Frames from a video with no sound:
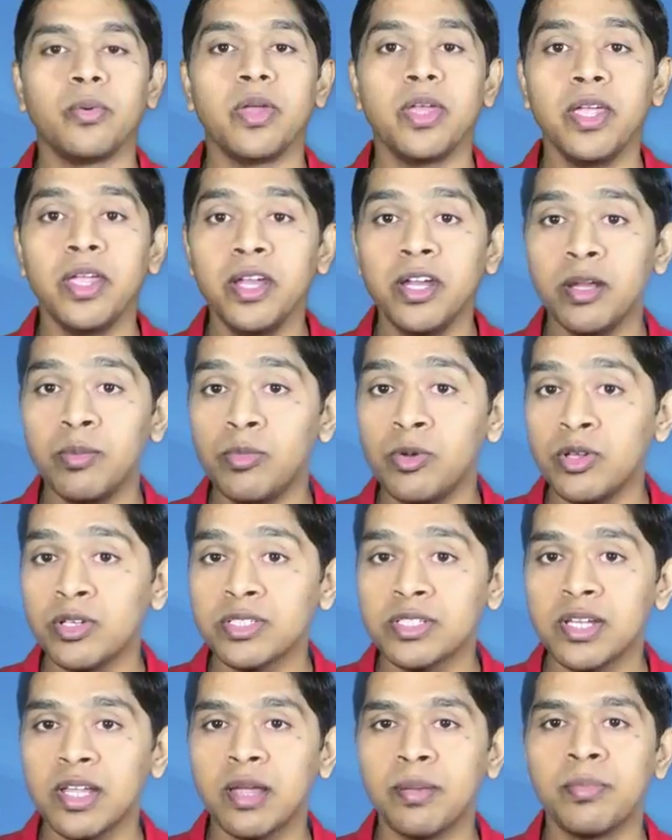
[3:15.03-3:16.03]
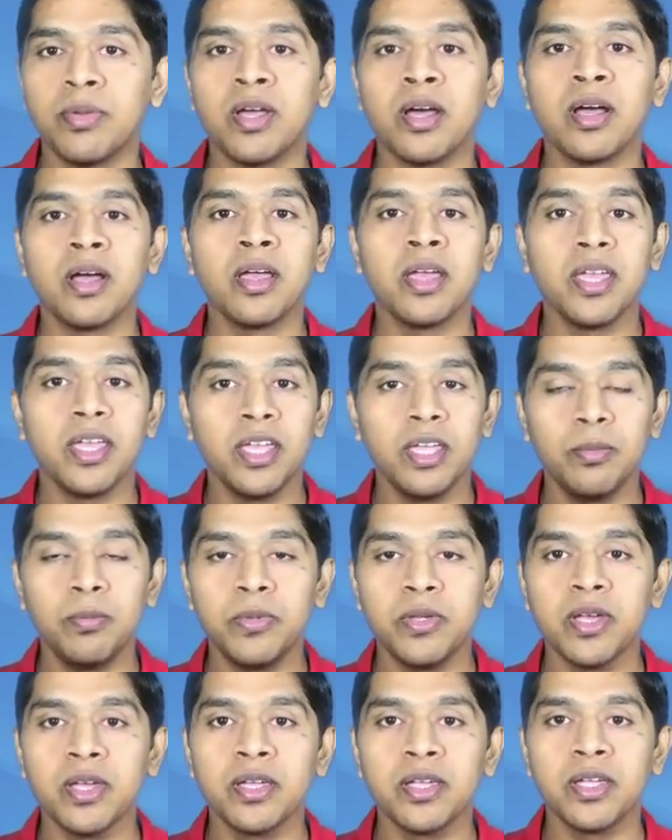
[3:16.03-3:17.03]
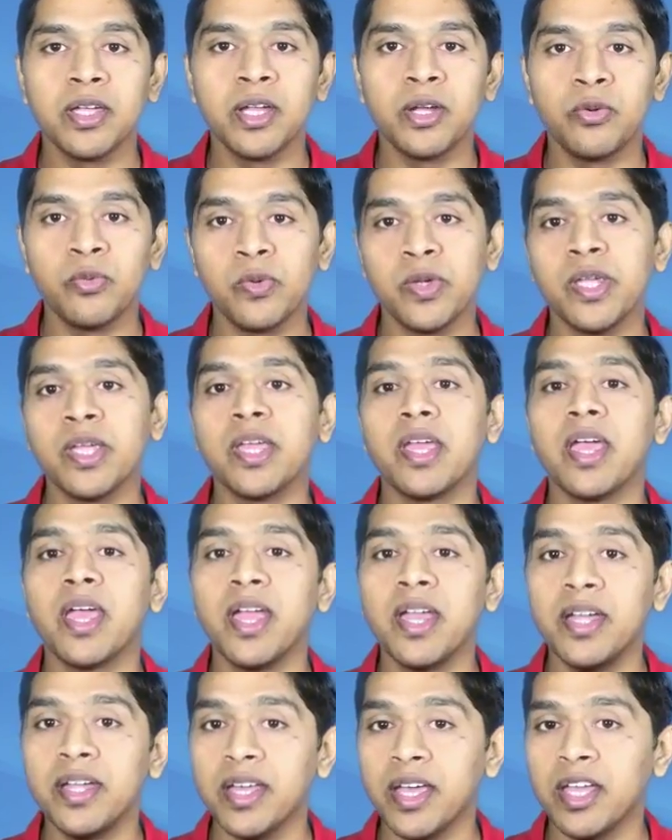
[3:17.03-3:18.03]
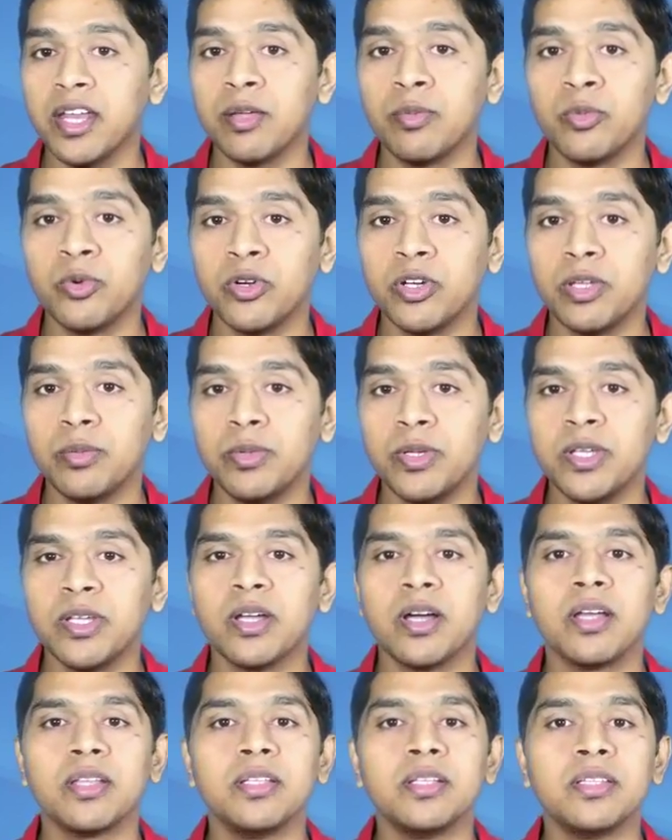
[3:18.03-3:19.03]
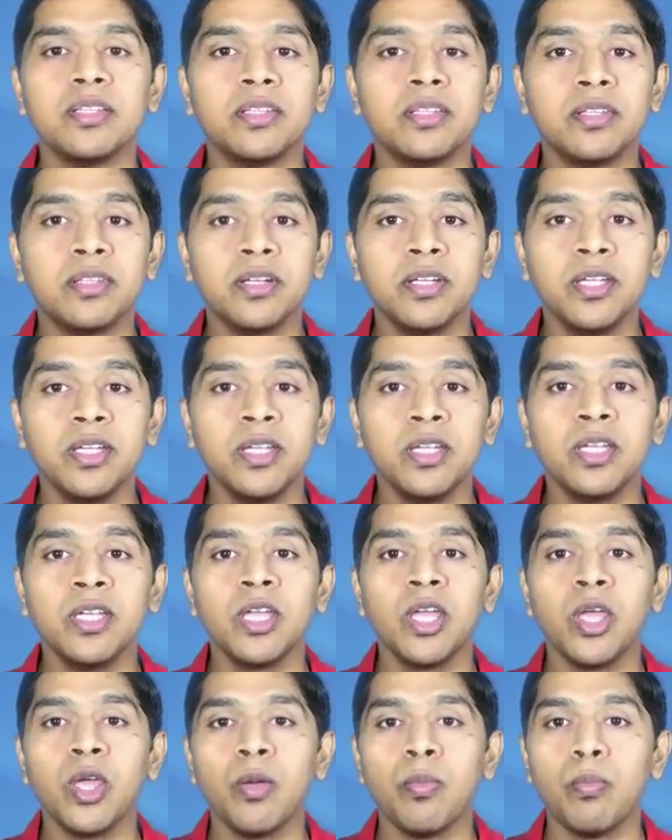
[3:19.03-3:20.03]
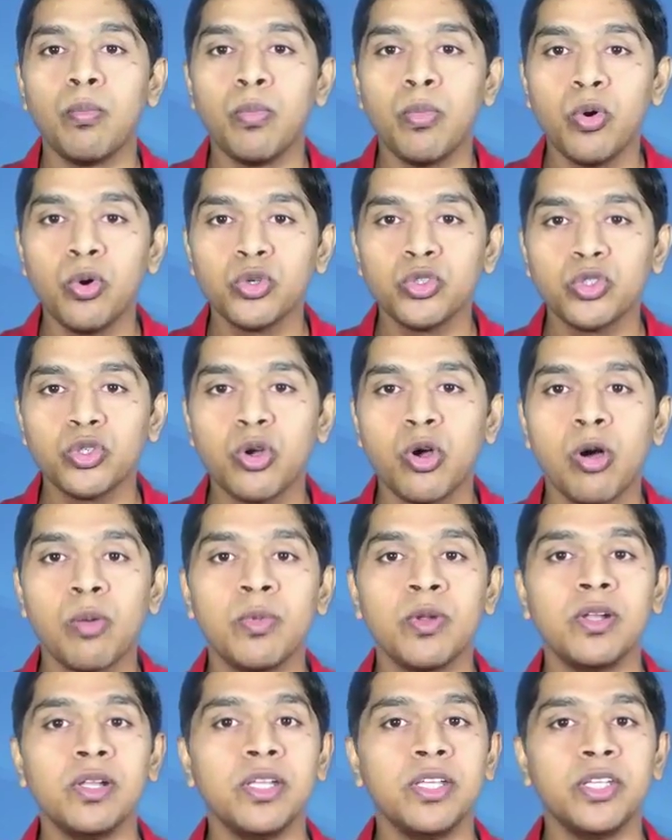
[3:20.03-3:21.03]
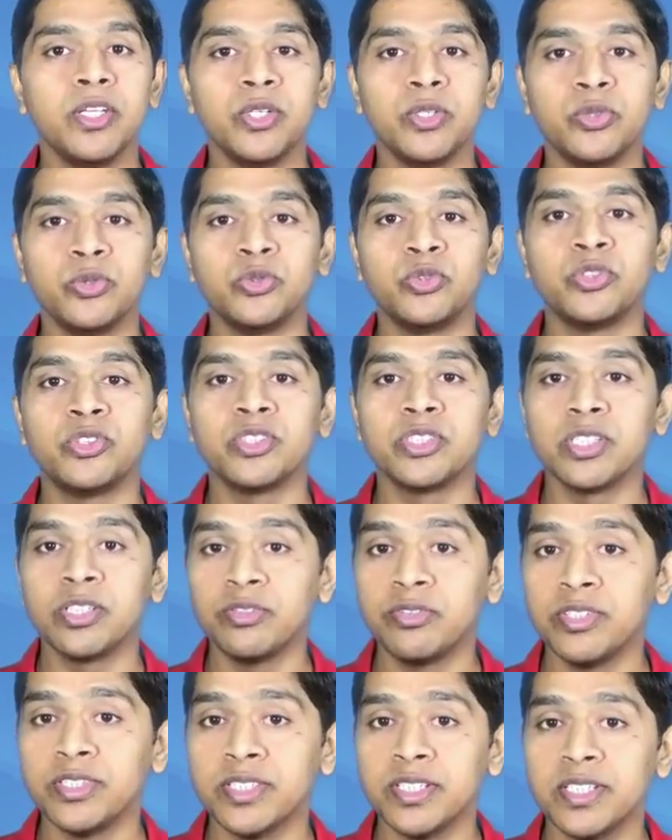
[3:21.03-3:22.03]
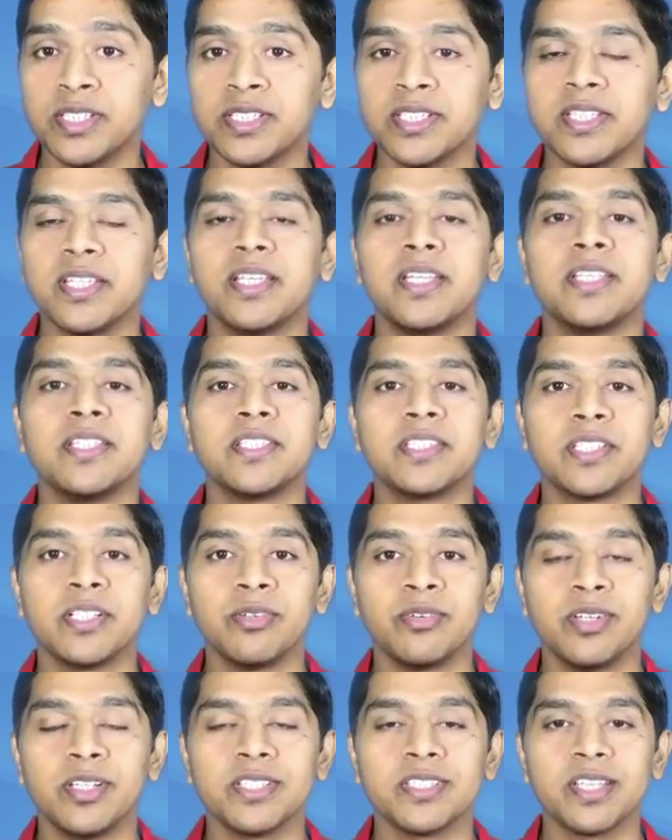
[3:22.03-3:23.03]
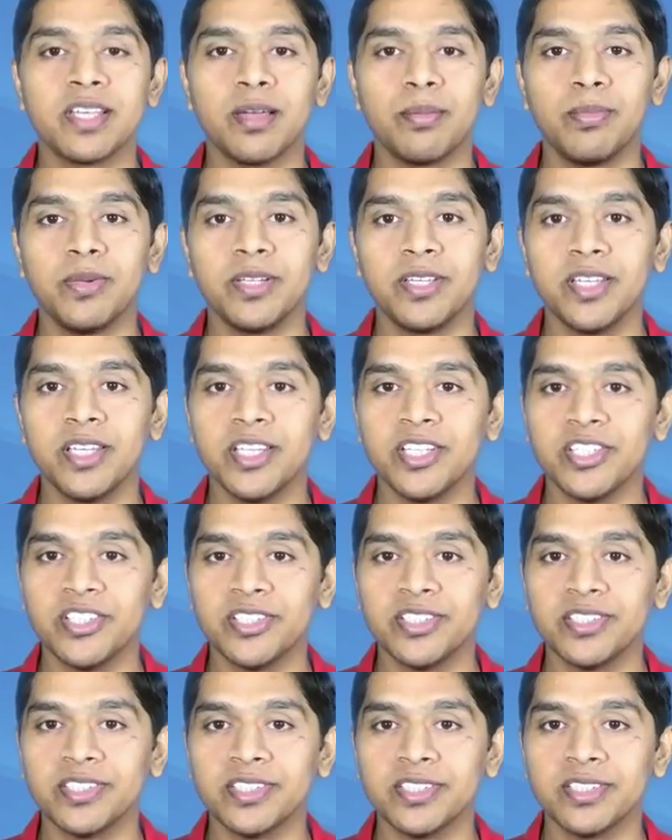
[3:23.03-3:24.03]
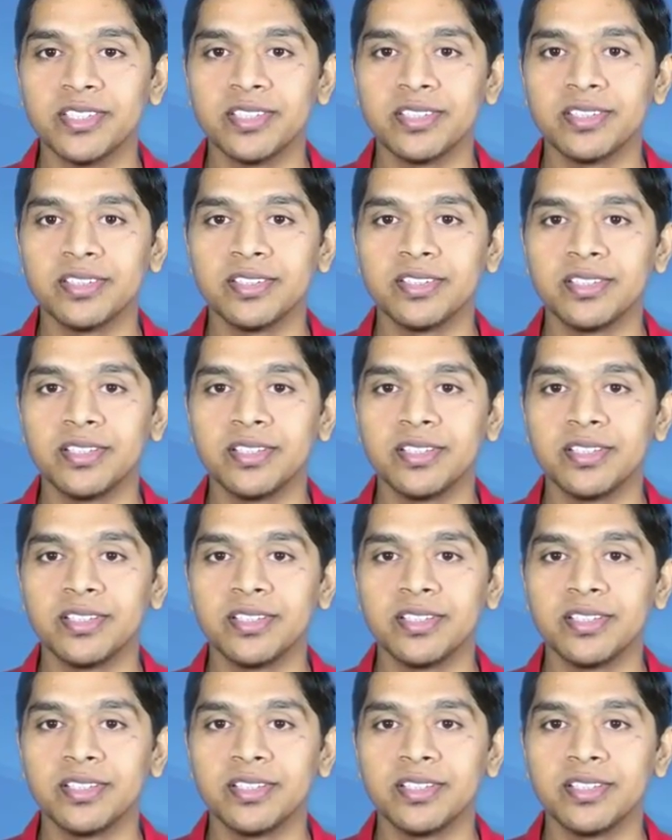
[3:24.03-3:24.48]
Now AWS Lambda, API Gateway, and DynamoDB are the three most commonly used services in serverless applications.